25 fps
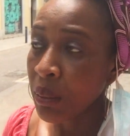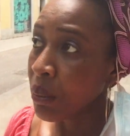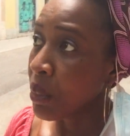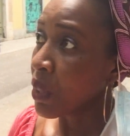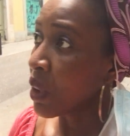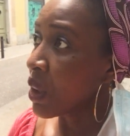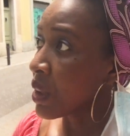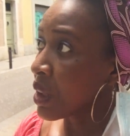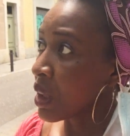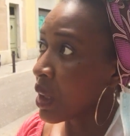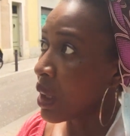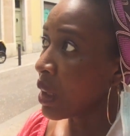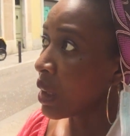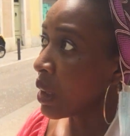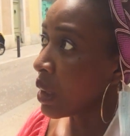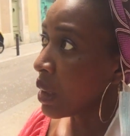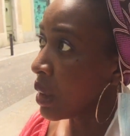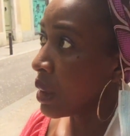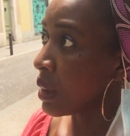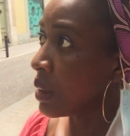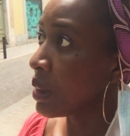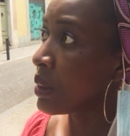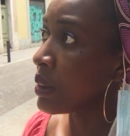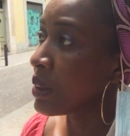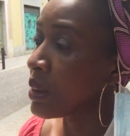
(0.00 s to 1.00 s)
But
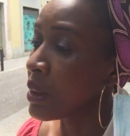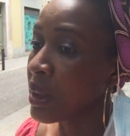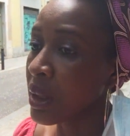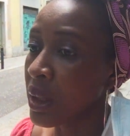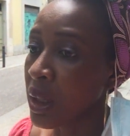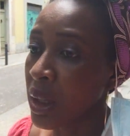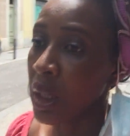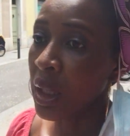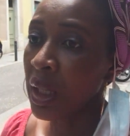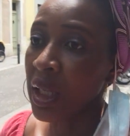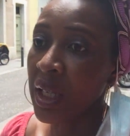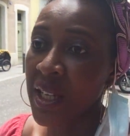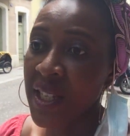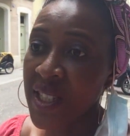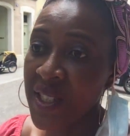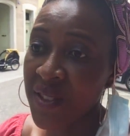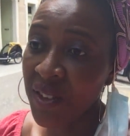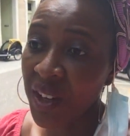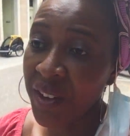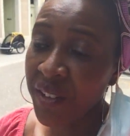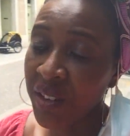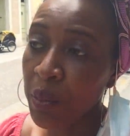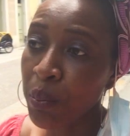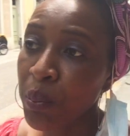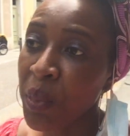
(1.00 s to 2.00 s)
it's
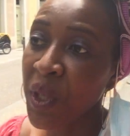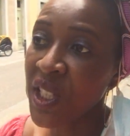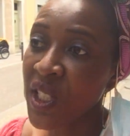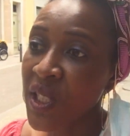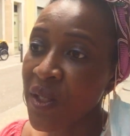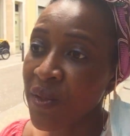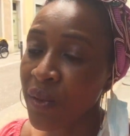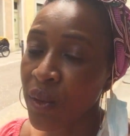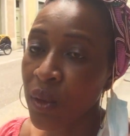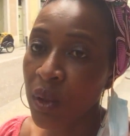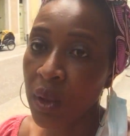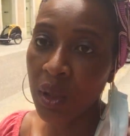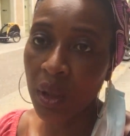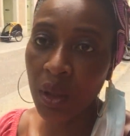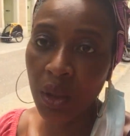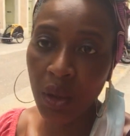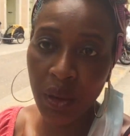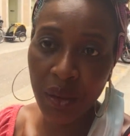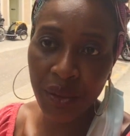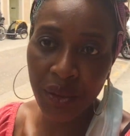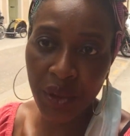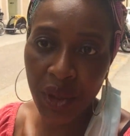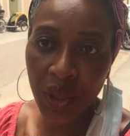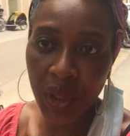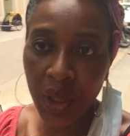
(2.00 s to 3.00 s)
very peaceful
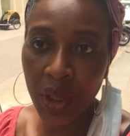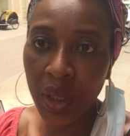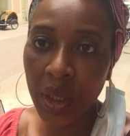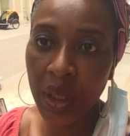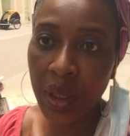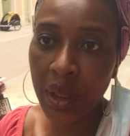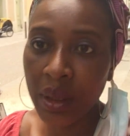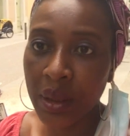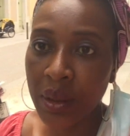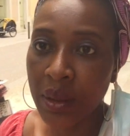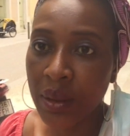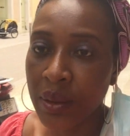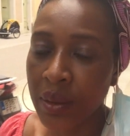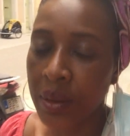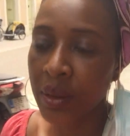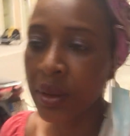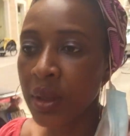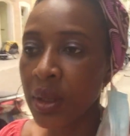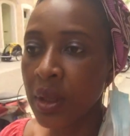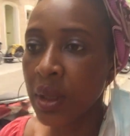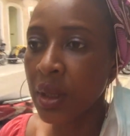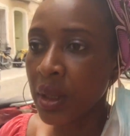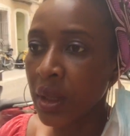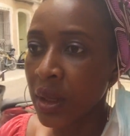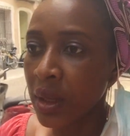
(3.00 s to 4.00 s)
over here.
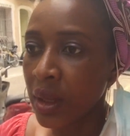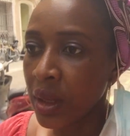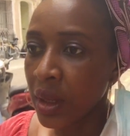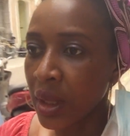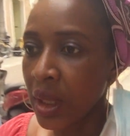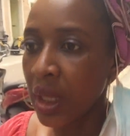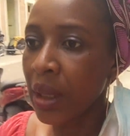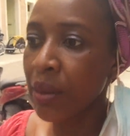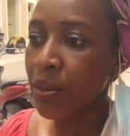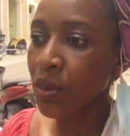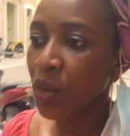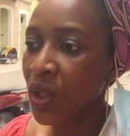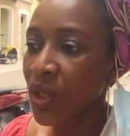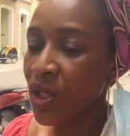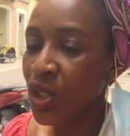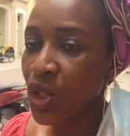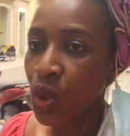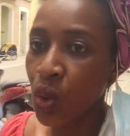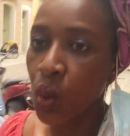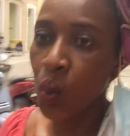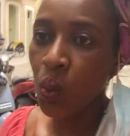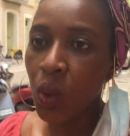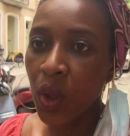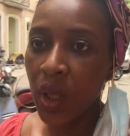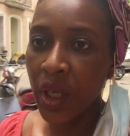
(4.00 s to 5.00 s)
I'm just
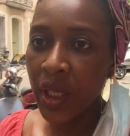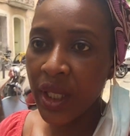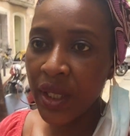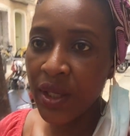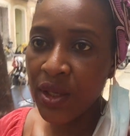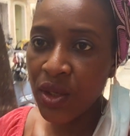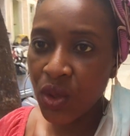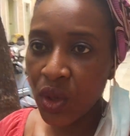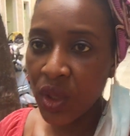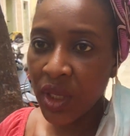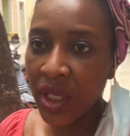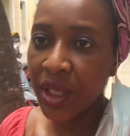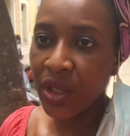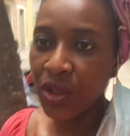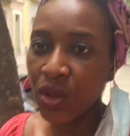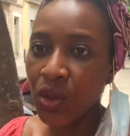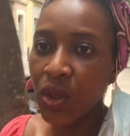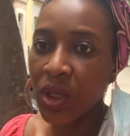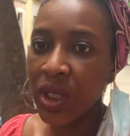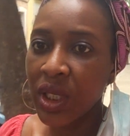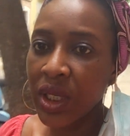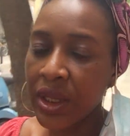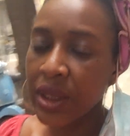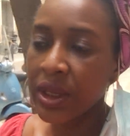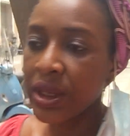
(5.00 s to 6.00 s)
still working so that
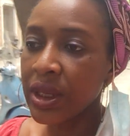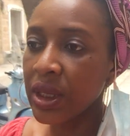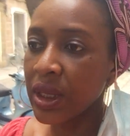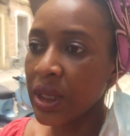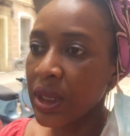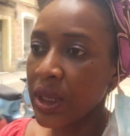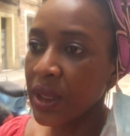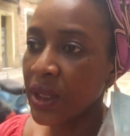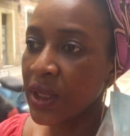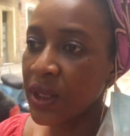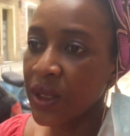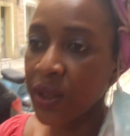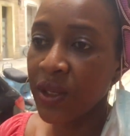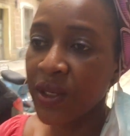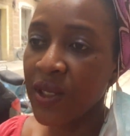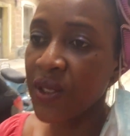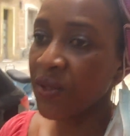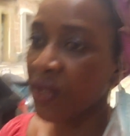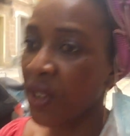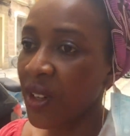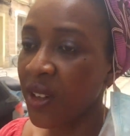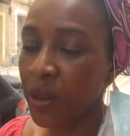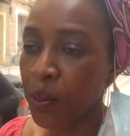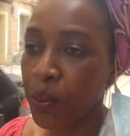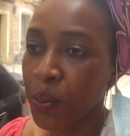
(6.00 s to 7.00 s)
you can see. It's
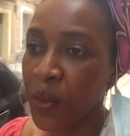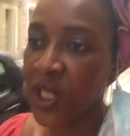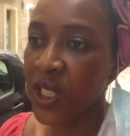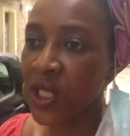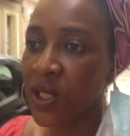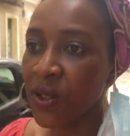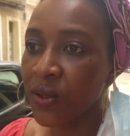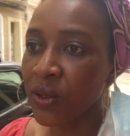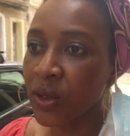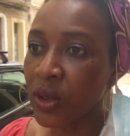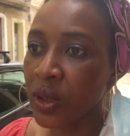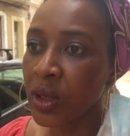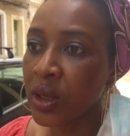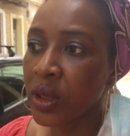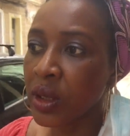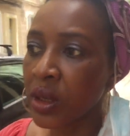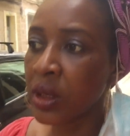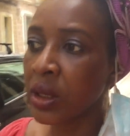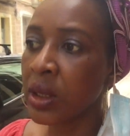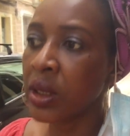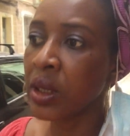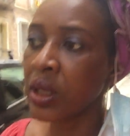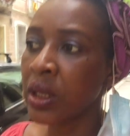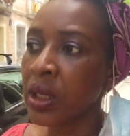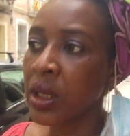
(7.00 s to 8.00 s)
very peaceful
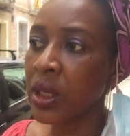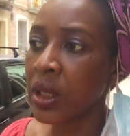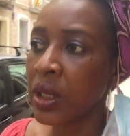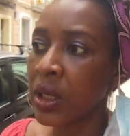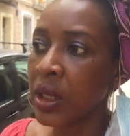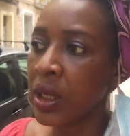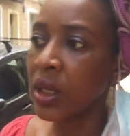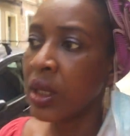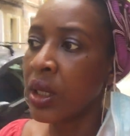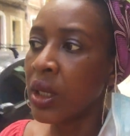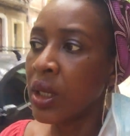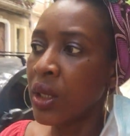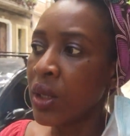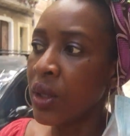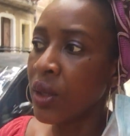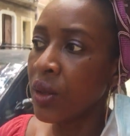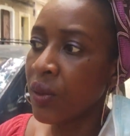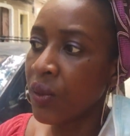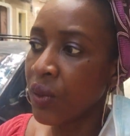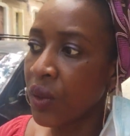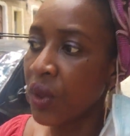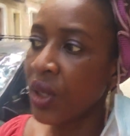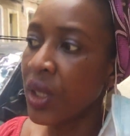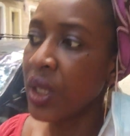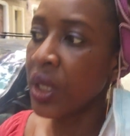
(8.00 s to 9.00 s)

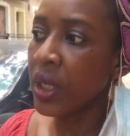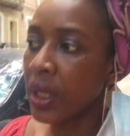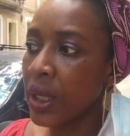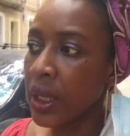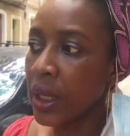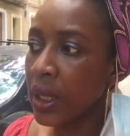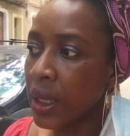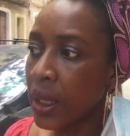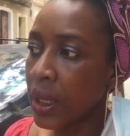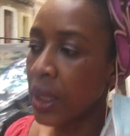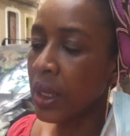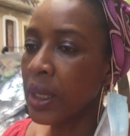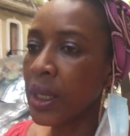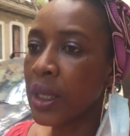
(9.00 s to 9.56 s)
over here.